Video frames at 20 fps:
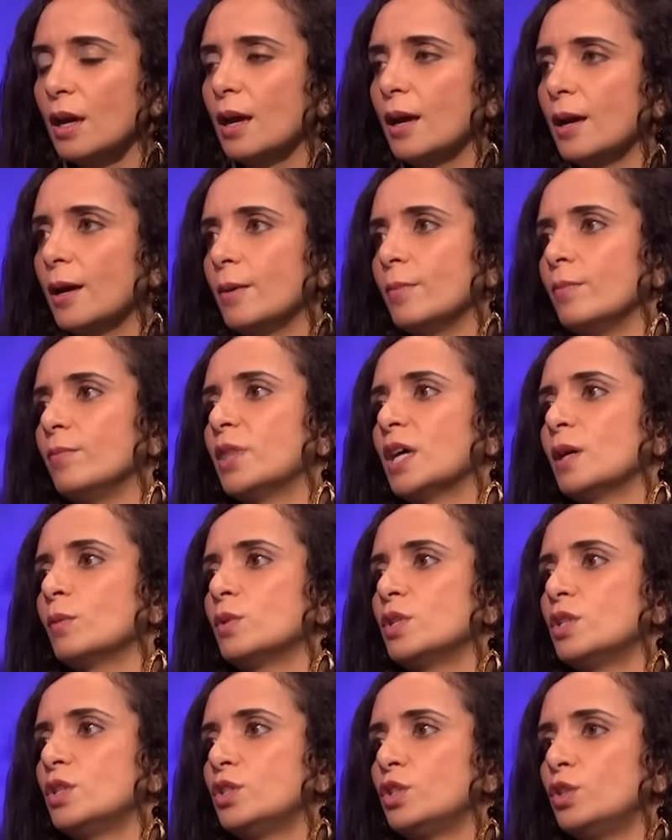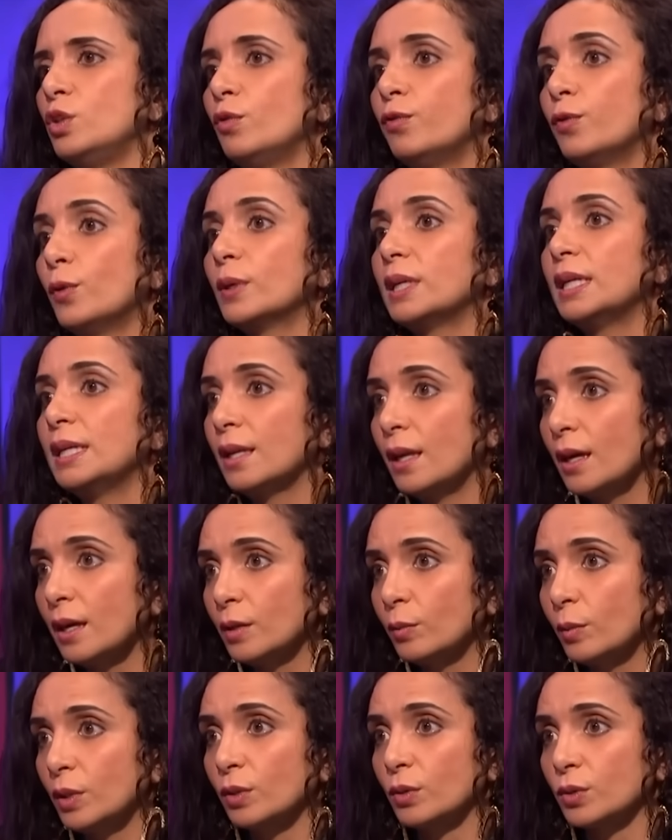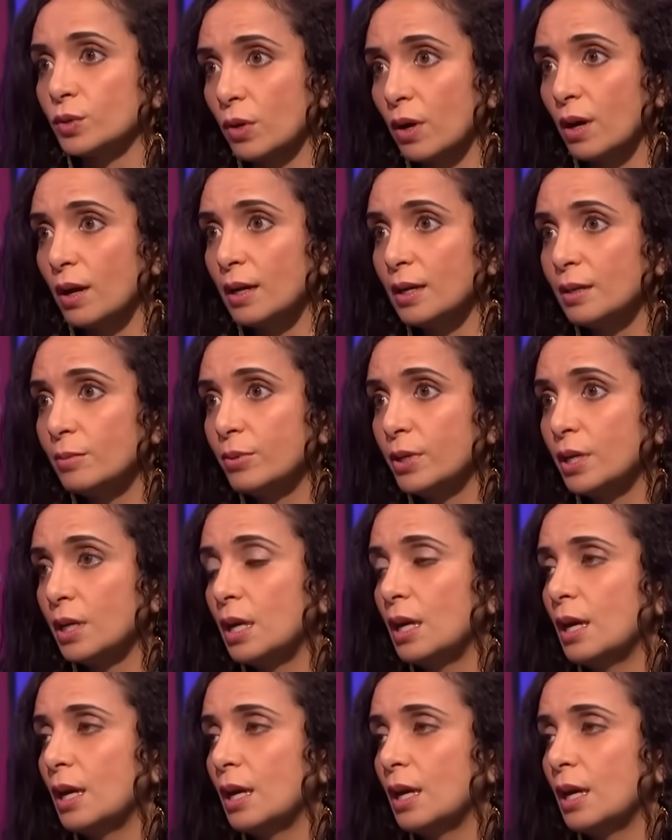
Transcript: Um, that was you fall in line with your tribe